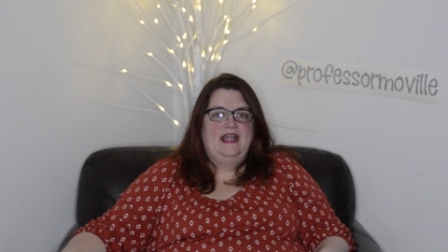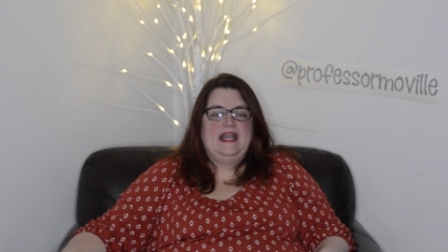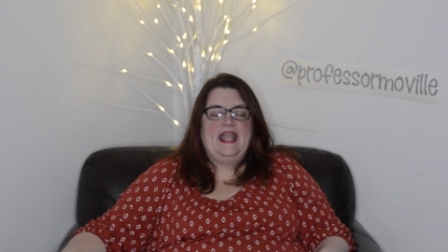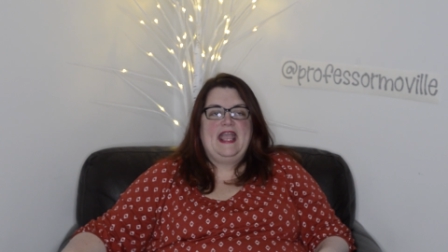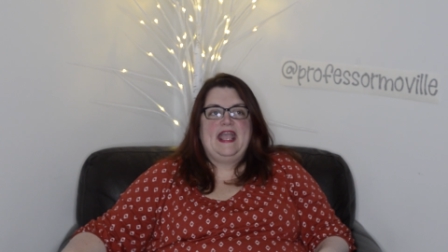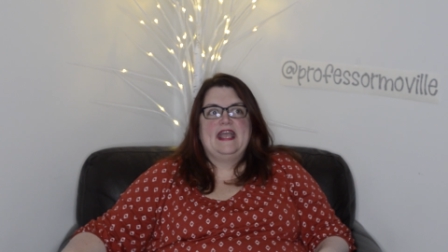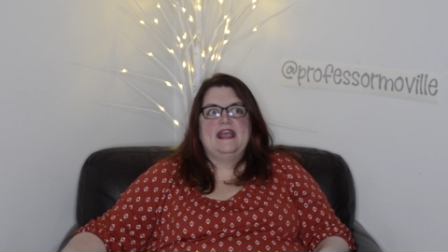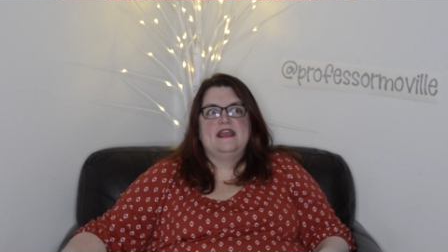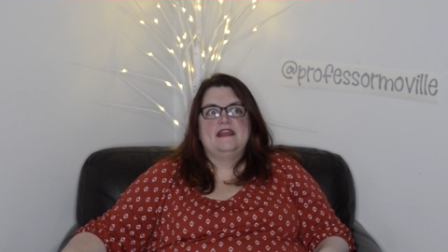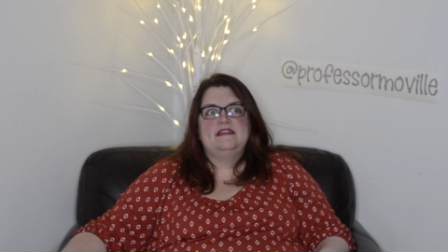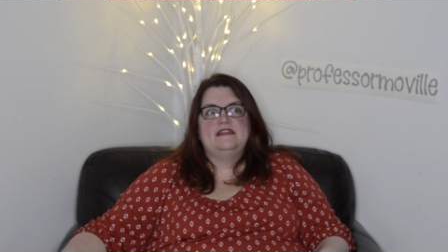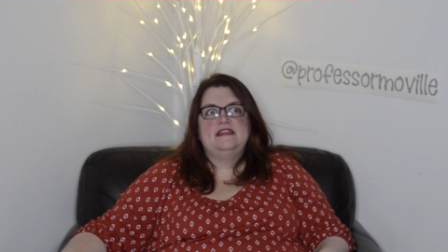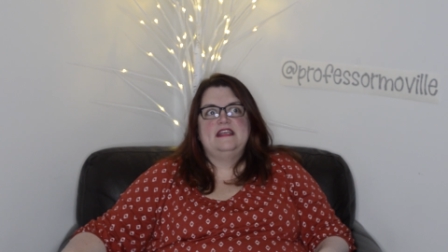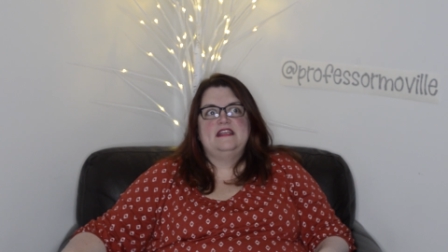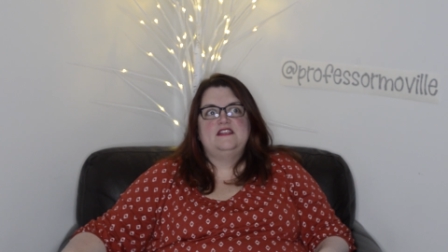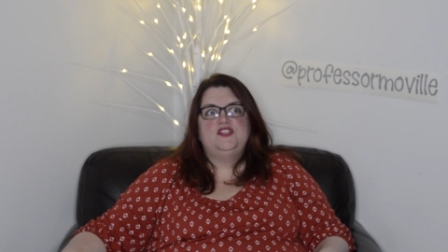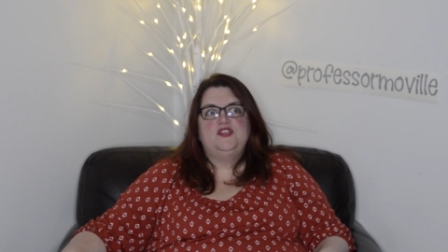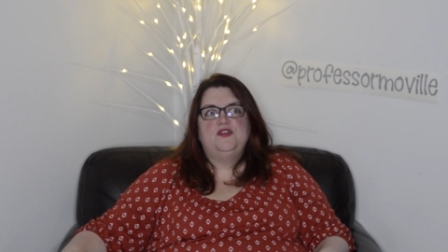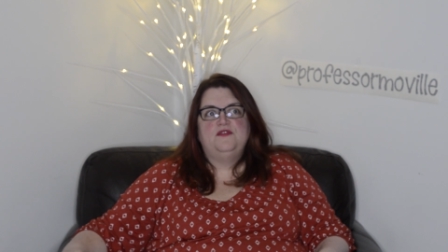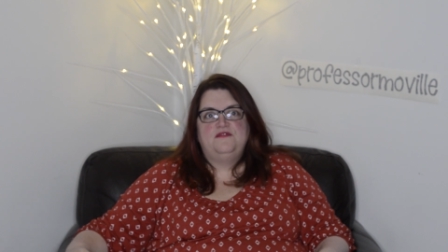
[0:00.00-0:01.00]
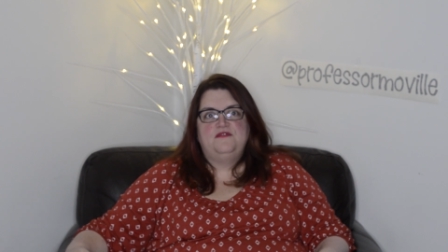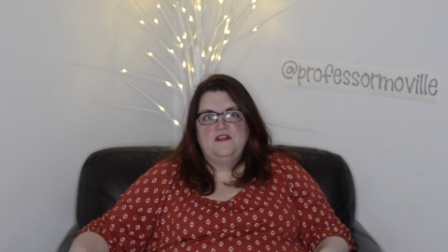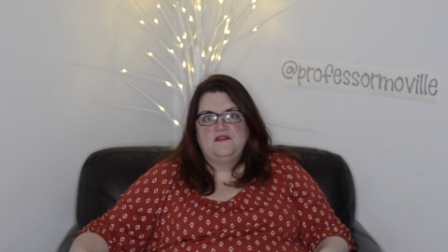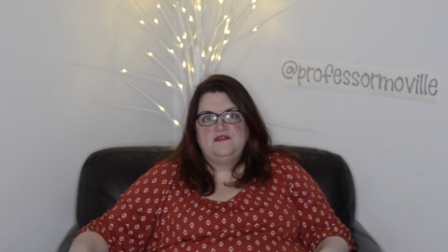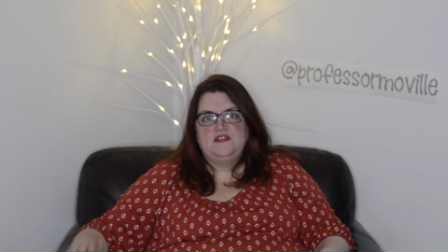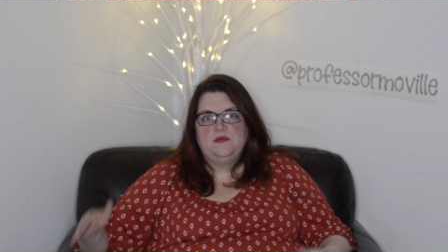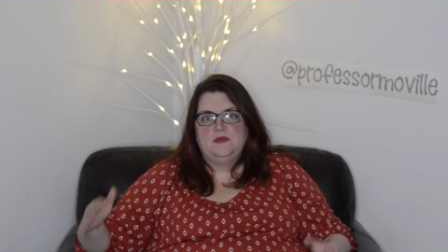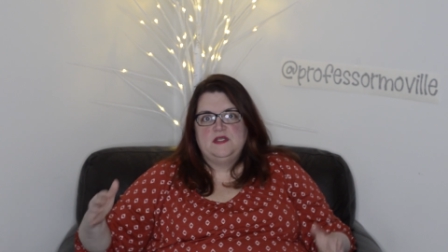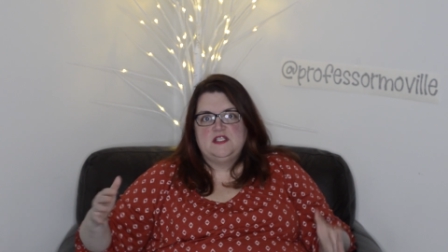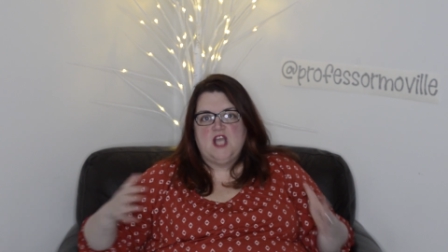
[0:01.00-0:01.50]
And in
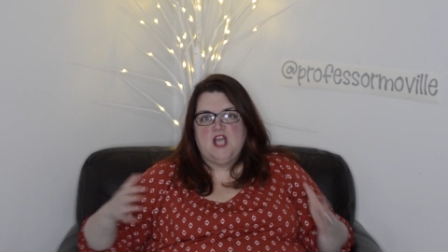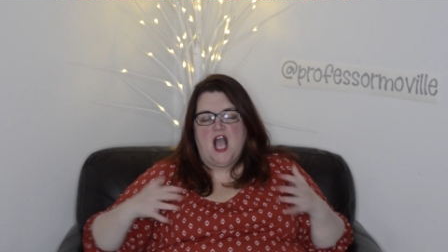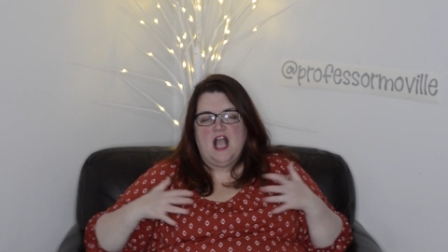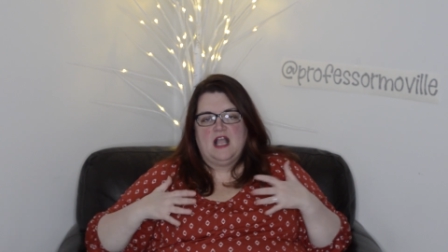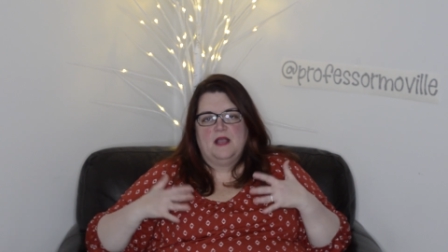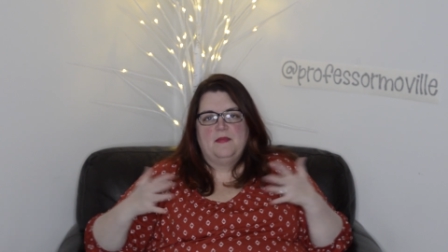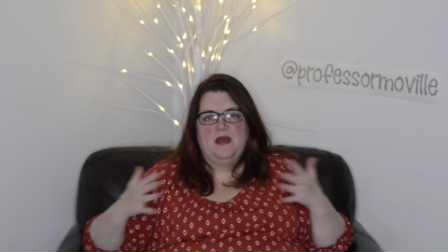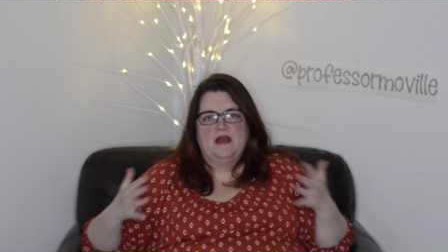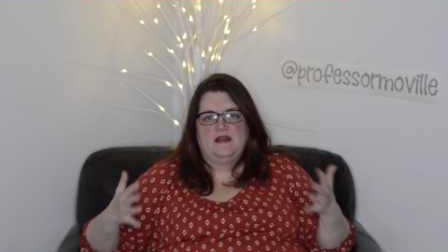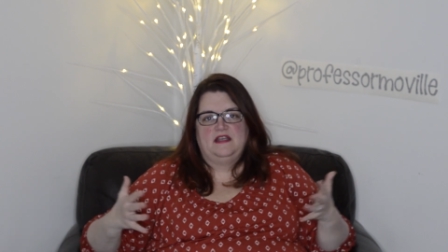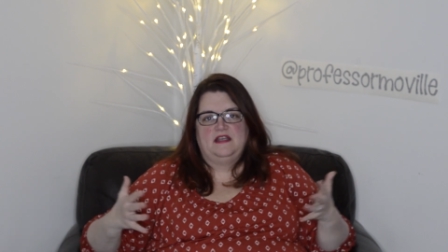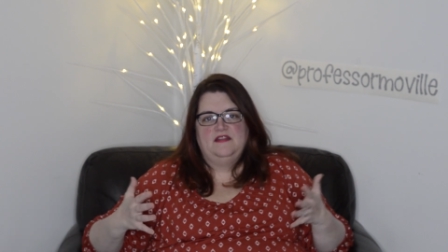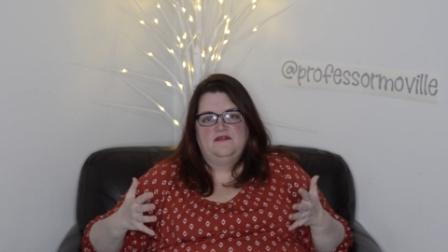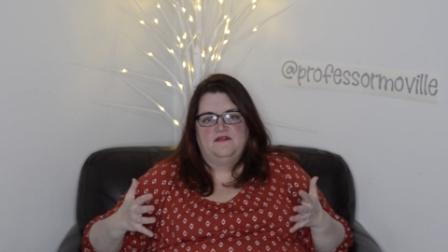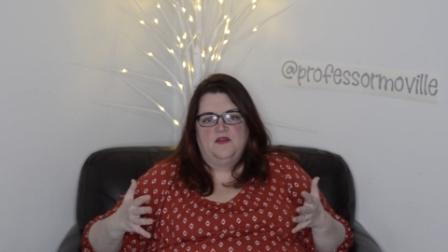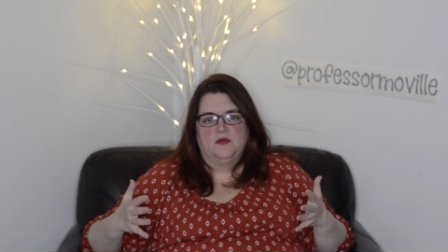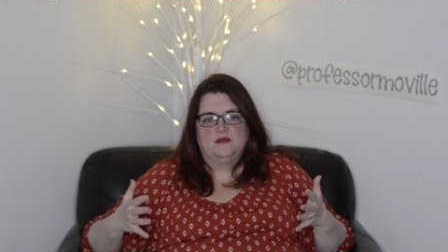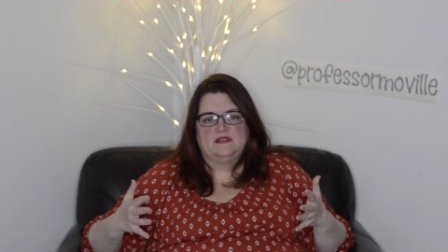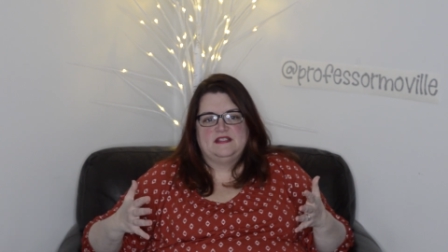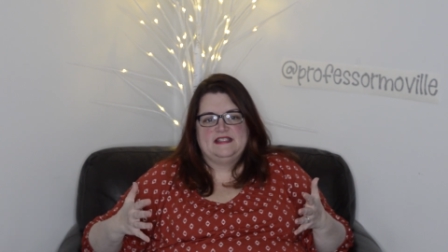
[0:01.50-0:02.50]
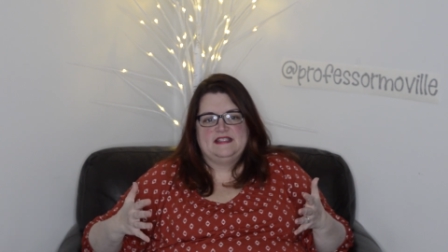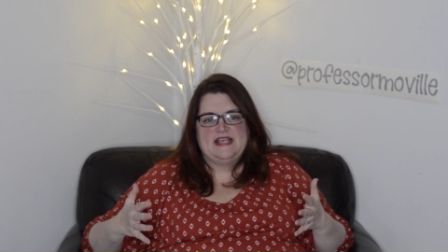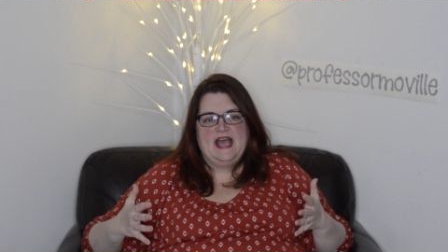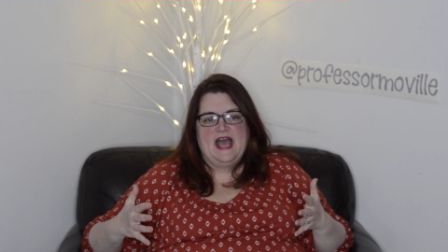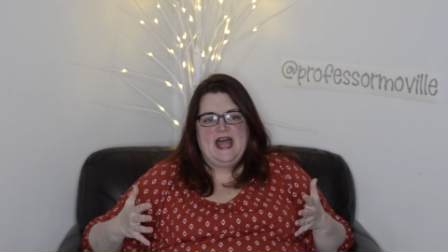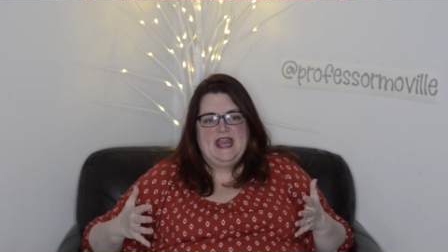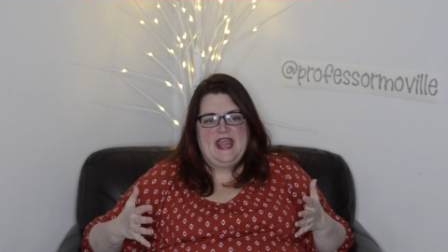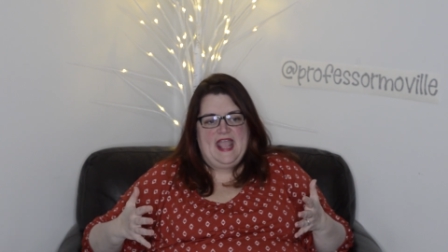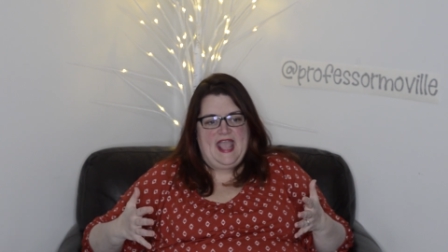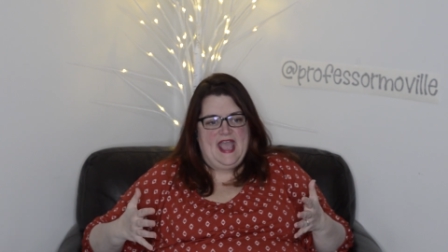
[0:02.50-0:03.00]
250, we talk about an evoked
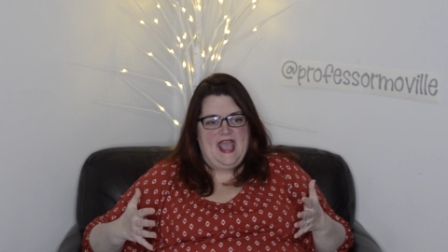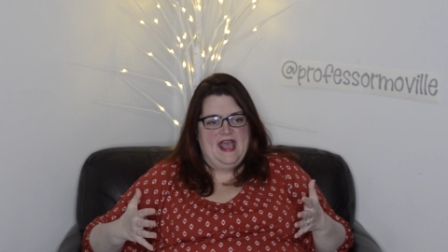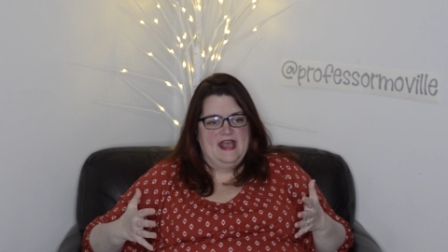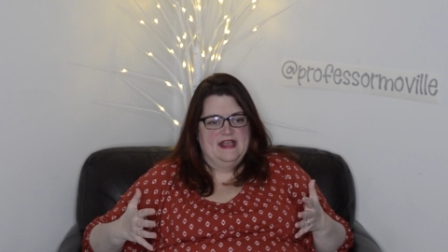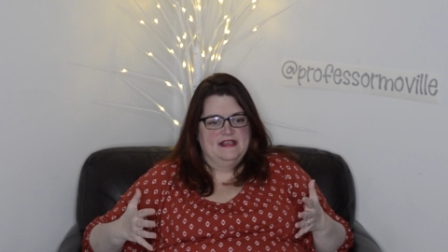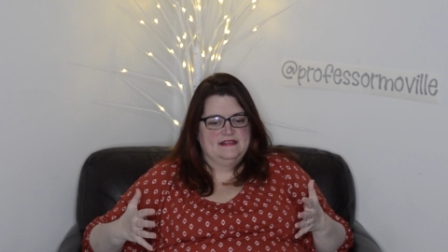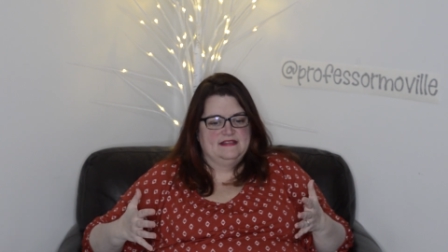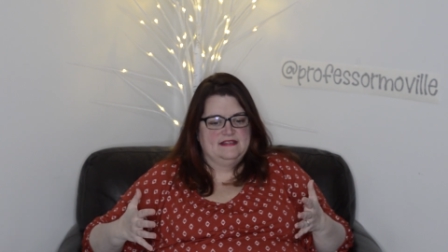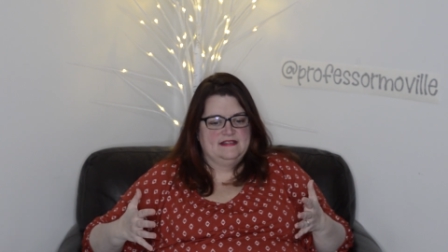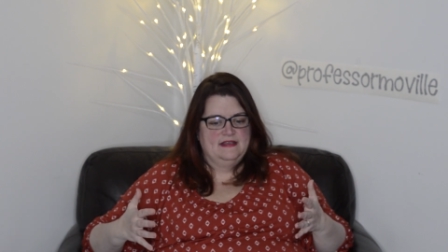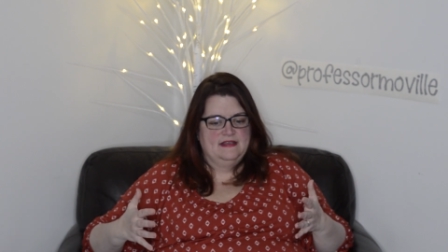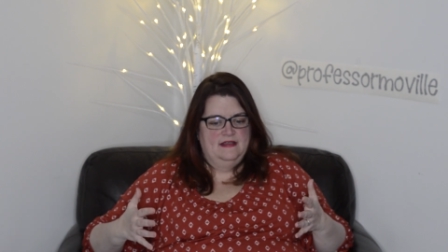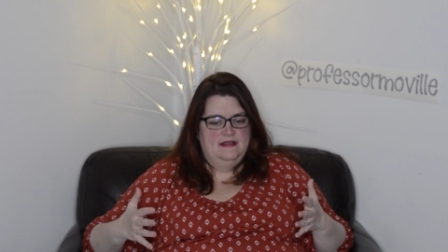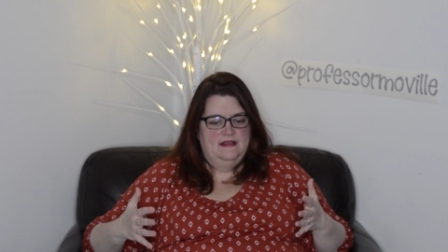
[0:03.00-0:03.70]
set as